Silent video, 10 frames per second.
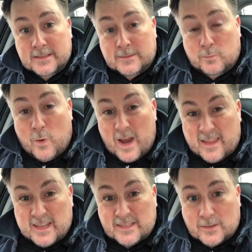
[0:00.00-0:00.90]
wear
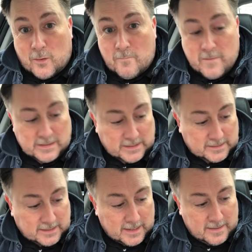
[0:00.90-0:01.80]
this to home visits,
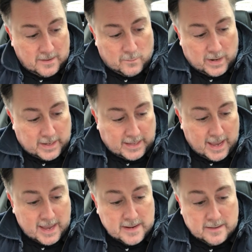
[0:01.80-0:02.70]
and then when I get
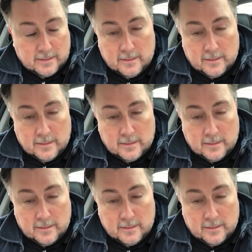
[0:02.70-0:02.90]
in